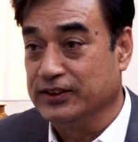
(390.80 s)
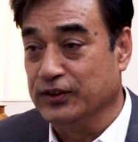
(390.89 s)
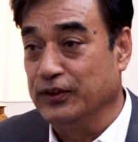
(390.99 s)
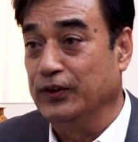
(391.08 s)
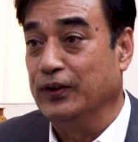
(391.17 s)

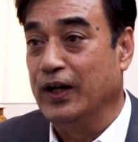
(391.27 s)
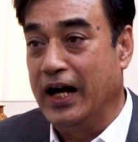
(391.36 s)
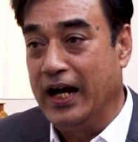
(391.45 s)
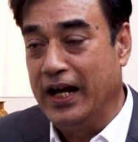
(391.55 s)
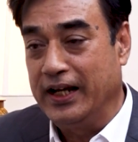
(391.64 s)
so
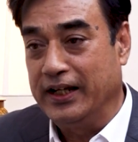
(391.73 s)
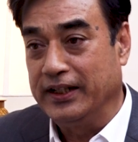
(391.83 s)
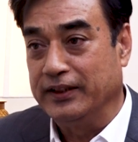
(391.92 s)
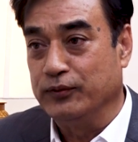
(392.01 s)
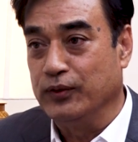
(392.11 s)

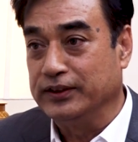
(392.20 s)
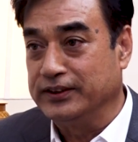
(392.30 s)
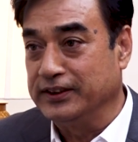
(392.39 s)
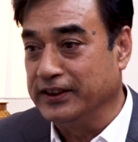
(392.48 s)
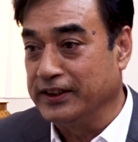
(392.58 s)
I
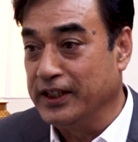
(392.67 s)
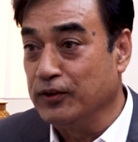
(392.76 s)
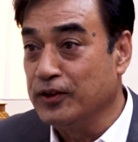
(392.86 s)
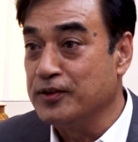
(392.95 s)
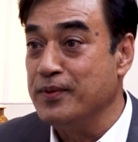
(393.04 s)
wanted
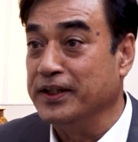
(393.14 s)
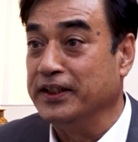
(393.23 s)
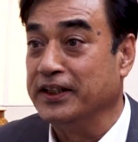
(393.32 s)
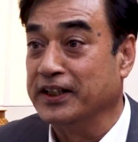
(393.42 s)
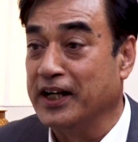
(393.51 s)
regular
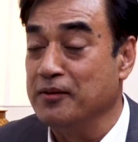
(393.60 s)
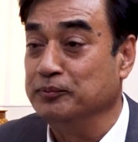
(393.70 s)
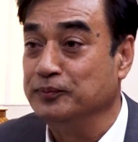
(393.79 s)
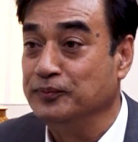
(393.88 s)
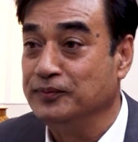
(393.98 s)
money
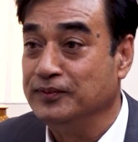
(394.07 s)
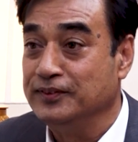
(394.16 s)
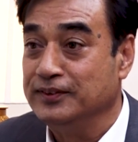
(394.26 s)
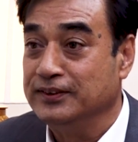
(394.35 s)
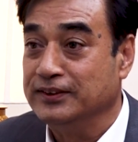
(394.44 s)
income.
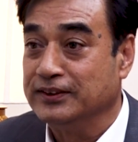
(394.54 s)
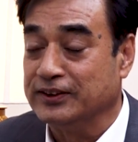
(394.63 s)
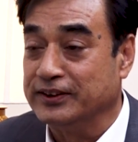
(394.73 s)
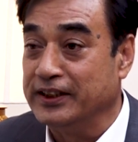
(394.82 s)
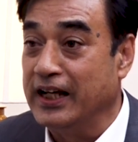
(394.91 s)

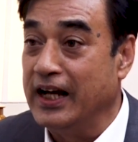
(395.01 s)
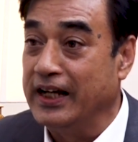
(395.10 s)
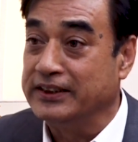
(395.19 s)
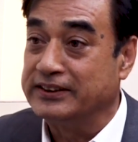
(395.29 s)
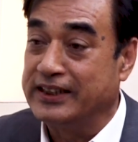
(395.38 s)
So then
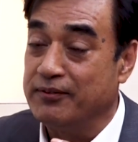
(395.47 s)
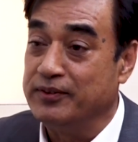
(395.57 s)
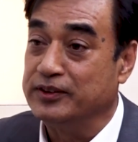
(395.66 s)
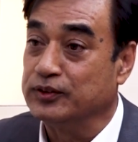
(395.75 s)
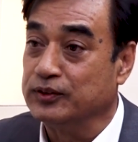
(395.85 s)
I
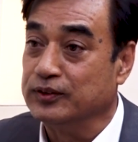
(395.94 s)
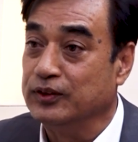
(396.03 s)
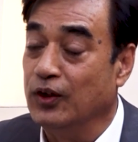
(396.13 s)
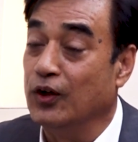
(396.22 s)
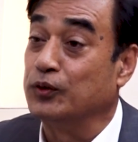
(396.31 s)
established
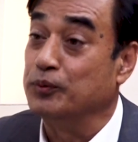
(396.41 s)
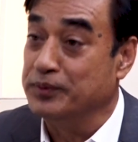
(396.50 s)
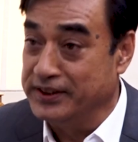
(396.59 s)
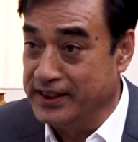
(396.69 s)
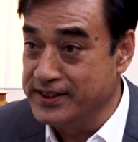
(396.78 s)
auto
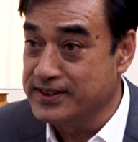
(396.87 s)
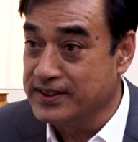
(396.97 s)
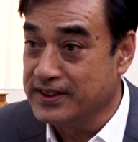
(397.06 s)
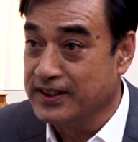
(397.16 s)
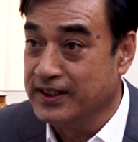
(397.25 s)
business
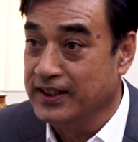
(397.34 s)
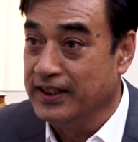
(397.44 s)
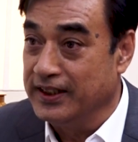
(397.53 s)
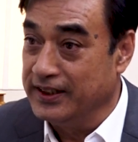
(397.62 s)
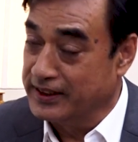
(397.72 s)

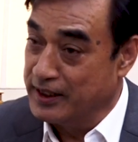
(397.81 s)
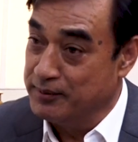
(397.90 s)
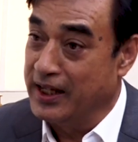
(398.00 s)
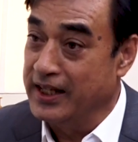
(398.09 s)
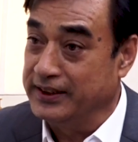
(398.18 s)
in
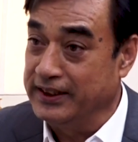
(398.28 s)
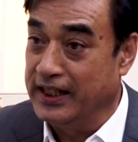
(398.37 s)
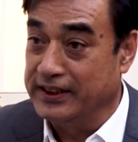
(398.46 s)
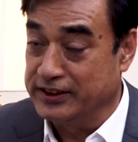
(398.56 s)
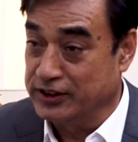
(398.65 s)
Kamaladi,
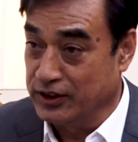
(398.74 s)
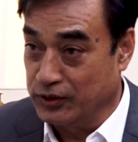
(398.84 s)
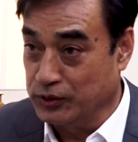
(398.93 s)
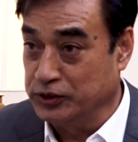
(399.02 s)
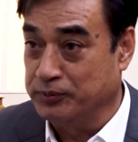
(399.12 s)
and this
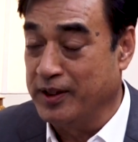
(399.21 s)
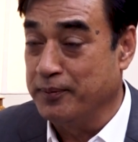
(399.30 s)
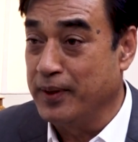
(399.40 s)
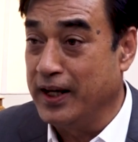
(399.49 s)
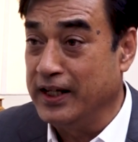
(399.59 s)
auto spare
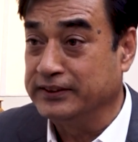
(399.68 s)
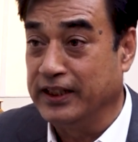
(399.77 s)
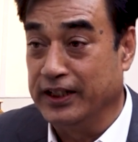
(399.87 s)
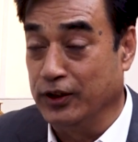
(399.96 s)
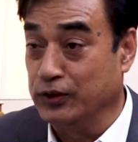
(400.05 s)
parts
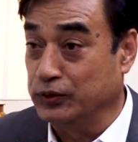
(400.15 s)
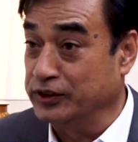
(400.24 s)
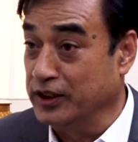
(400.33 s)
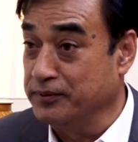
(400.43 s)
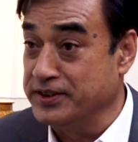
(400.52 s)
and auto
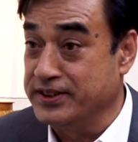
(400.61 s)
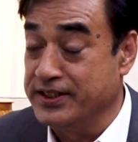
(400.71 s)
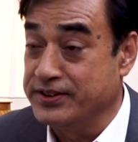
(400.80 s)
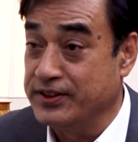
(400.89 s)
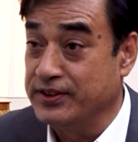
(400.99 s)
service
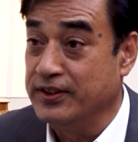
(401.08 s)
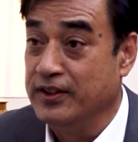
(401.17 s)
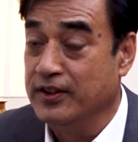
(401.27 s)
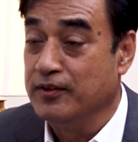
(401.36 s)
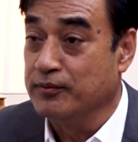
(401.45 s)
center.
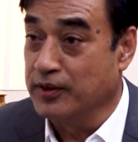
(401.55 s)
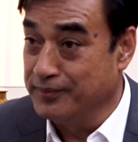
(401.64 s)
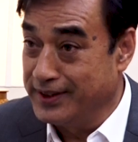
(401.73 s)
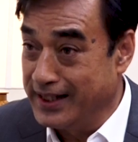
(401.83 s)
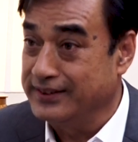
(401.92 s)

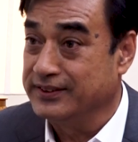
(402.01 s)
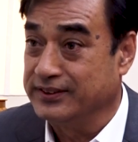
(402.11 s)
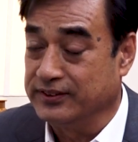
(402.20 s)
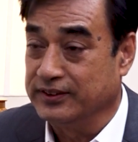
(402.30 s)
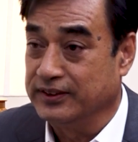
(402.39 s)
From
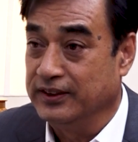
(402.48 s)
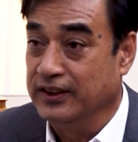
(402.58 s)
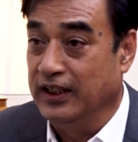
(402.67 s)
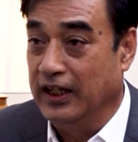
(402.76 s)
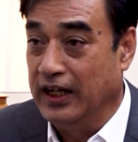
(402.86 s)
that,
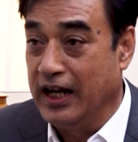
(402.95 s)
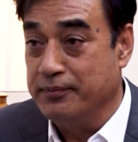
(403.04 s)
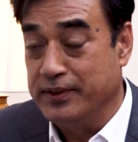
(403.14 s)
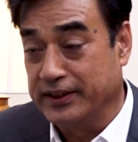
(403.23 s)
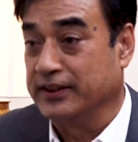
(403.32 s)
I
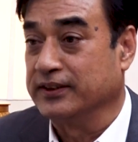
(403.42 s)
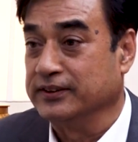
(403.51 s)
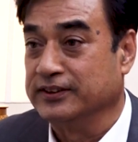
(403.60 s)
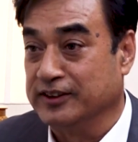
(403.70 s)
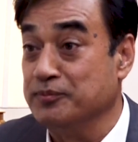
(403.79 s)
made
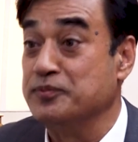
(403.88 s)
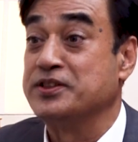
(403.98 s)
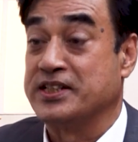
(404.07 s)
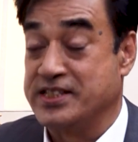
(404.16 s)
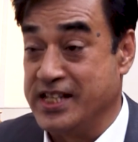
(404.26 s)
some
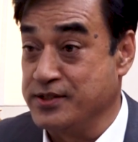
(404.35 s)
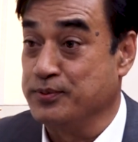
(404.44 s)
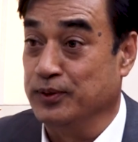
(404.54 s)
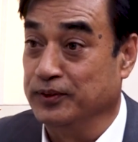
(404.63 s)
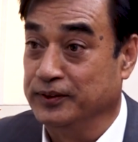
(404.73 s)

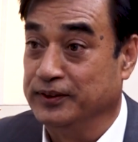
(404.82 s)
successful.